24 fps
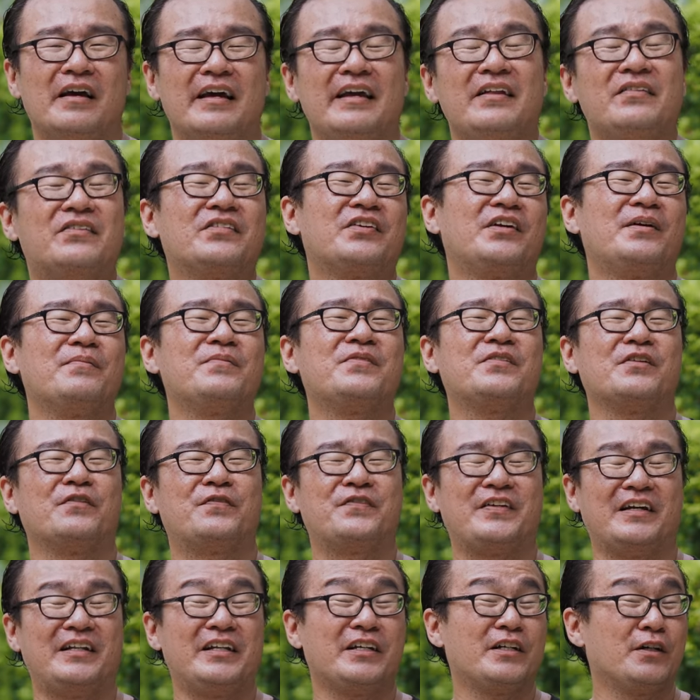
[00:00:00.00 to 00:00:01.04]
In terms of
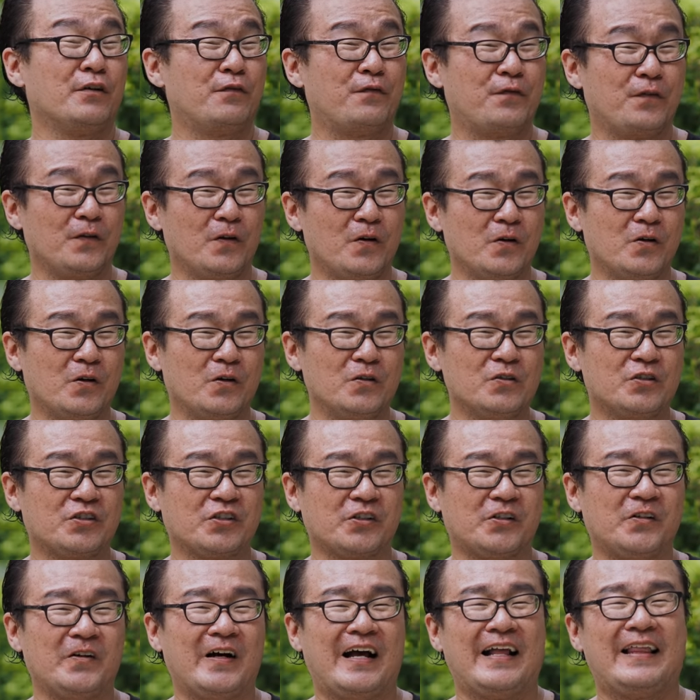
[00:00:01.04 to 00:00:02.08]
technical flaw
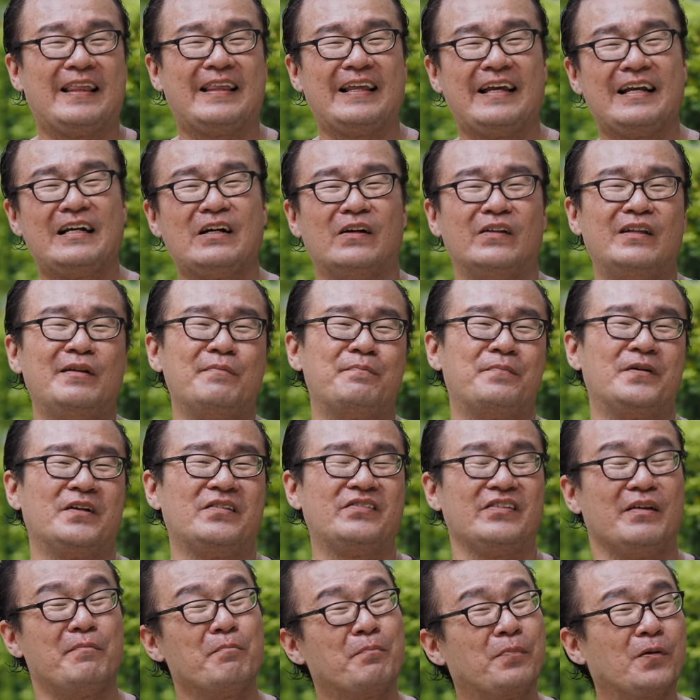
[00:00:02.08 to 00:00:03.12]
control, I think
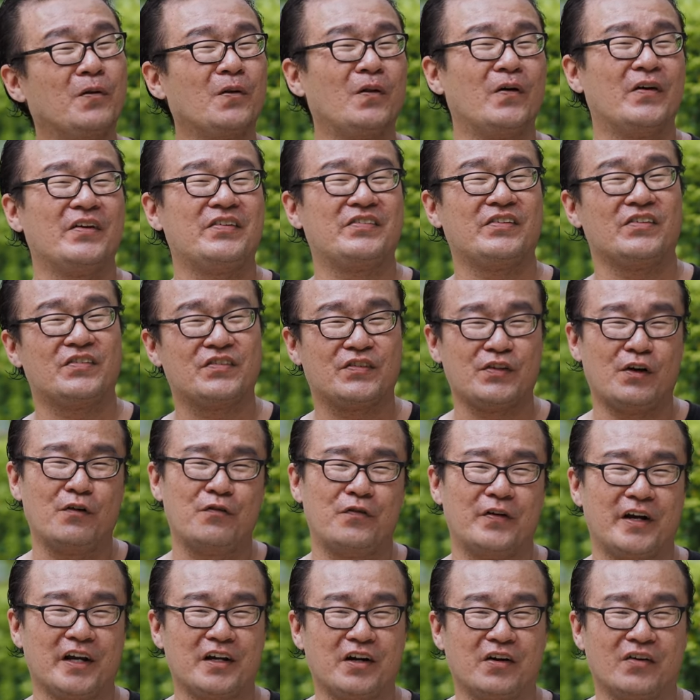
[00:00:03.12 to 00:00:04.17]
Olympus employs
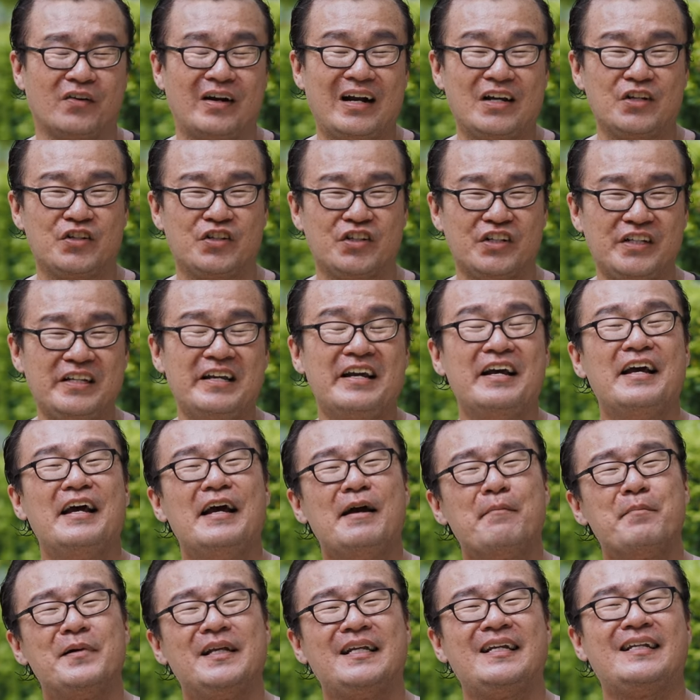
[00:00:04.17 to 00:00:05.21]
software correction,
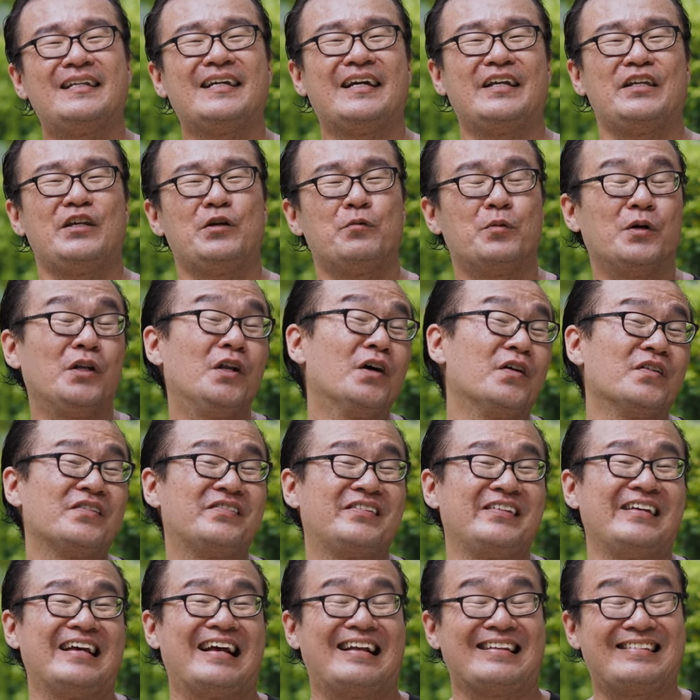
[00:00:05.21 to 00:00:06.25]
meaning that you will not
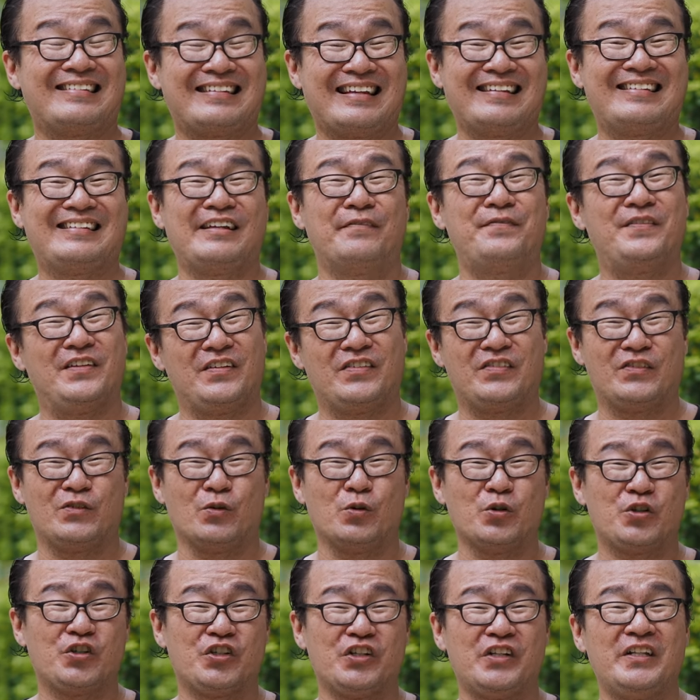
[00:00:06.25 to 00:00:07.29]
see excessive
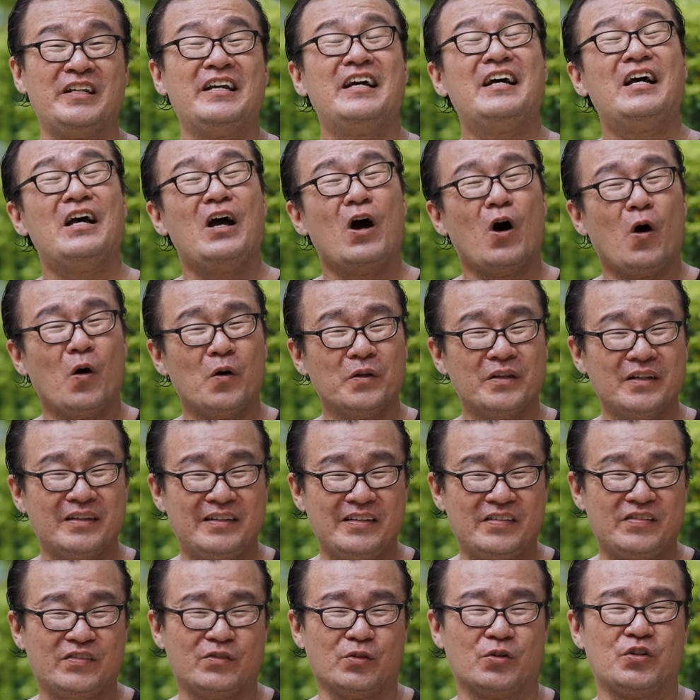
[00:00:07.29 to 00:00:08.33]
distortion. All the
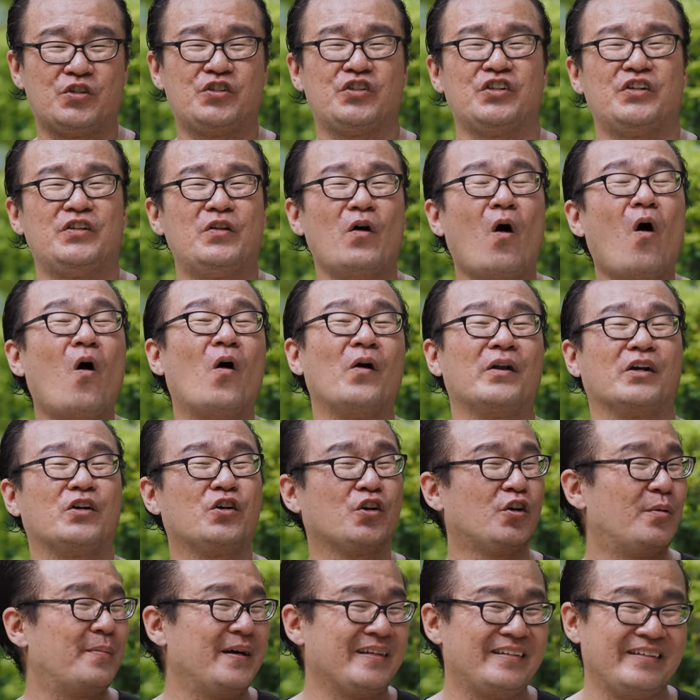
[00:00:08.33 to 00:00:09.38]
distortion, or the
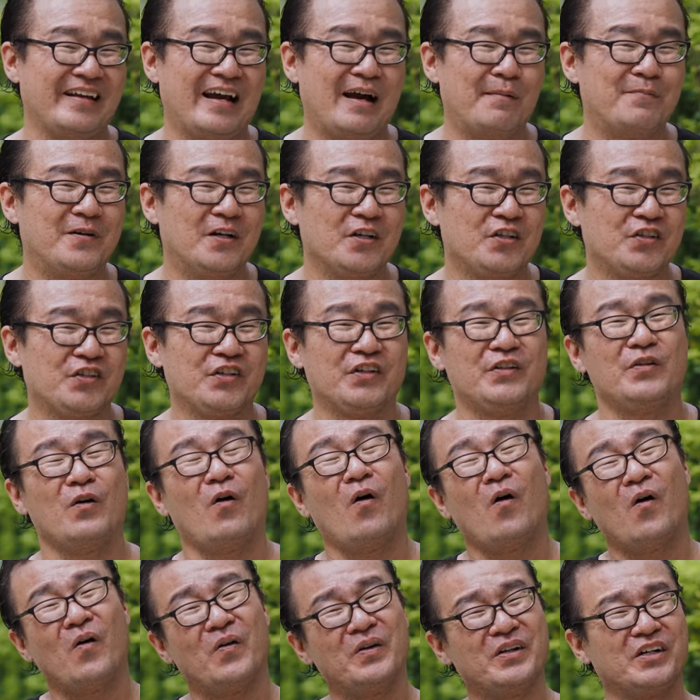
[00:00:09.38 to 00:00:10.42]
chromatic aberration,
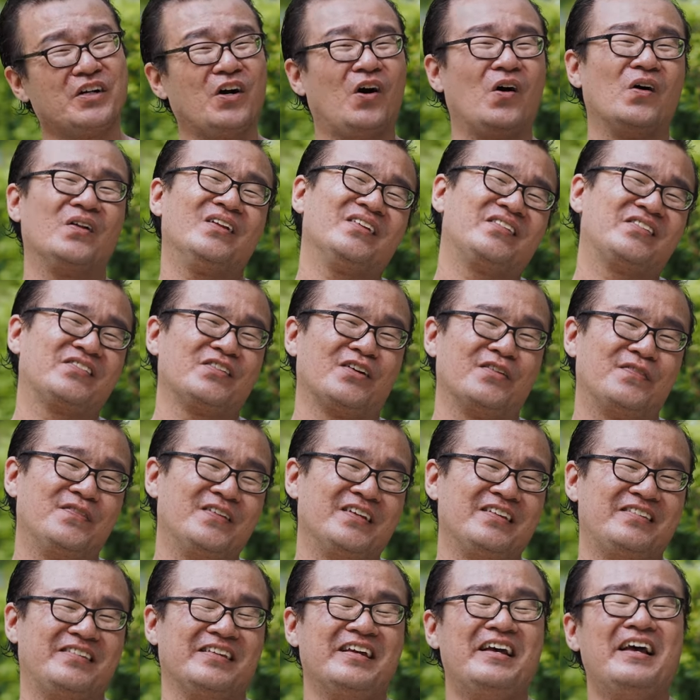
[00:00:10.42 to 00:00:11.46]
or the corner
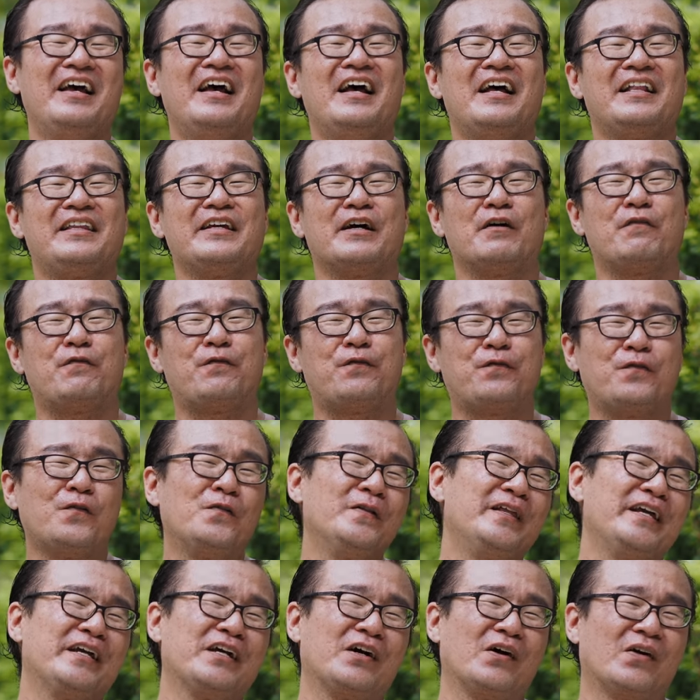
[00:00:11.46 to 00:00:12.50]
softness, they are
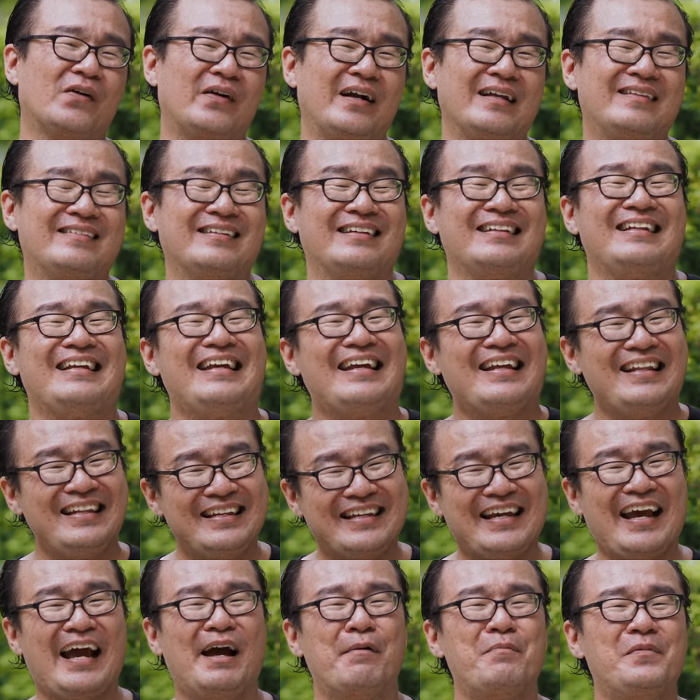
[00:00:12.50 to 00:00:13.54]
fully corrected in
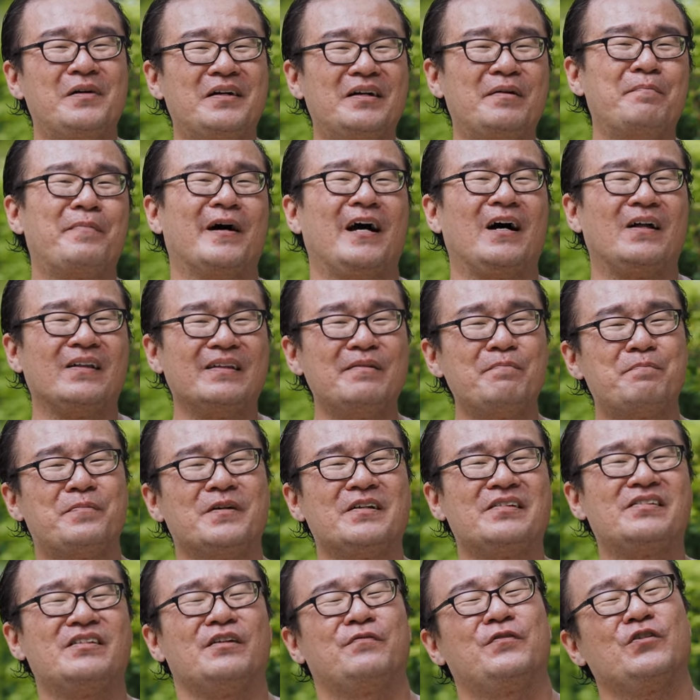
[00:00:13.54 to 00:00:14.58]
camera by
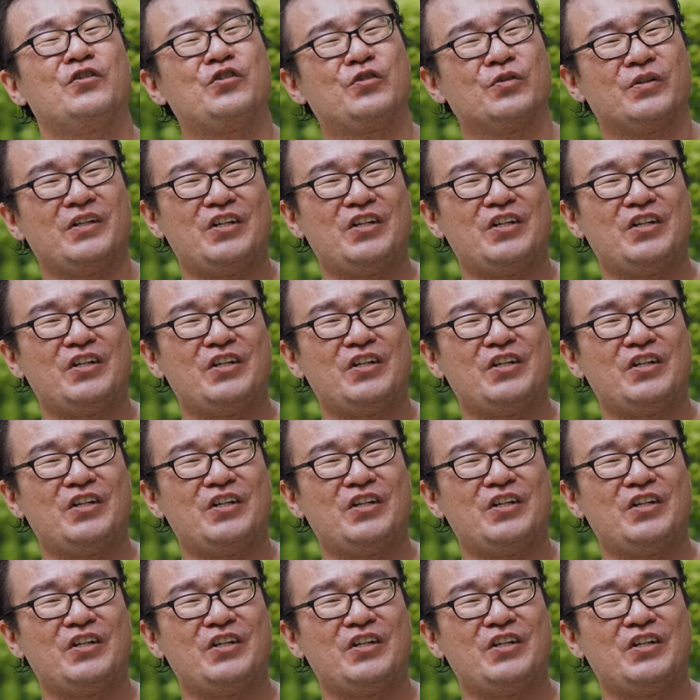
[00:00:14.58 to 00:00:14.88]
Olympus. If you shoot